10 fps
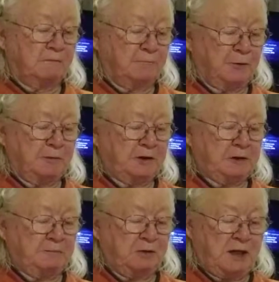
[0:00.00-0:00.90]

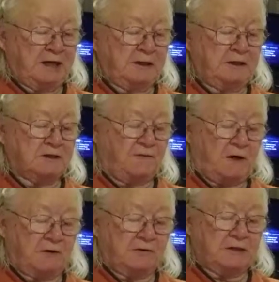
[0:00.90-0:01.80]
permanently blinding his
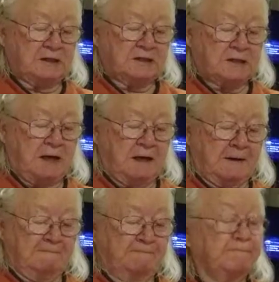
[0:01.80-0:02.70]
father in this eye.
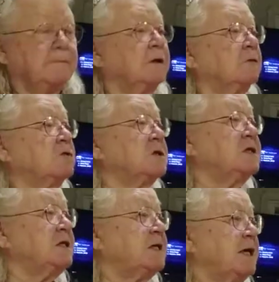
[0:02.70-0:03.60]
It was a
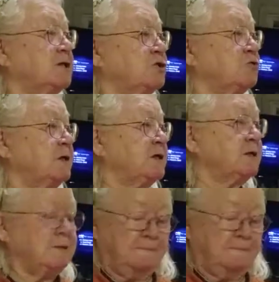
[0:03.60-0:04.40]
detached retina.